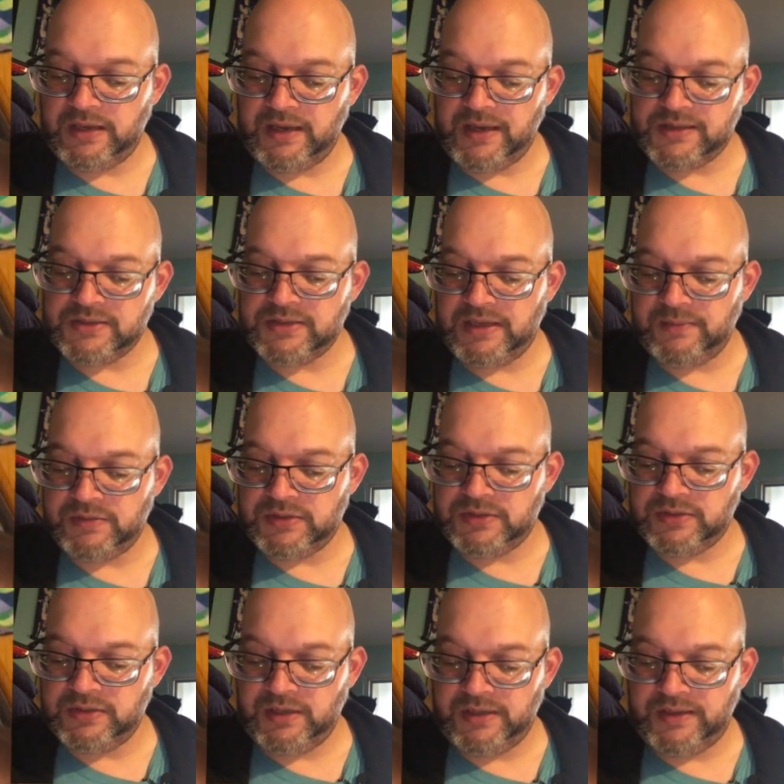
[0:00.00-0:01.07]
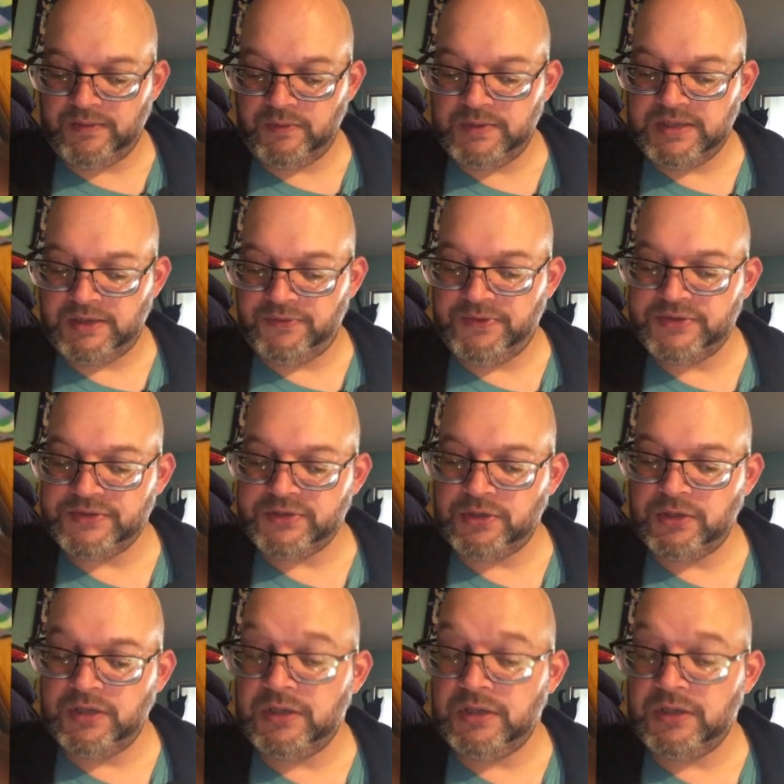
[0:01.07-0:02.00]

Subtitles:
X damage that would be dealt this turn,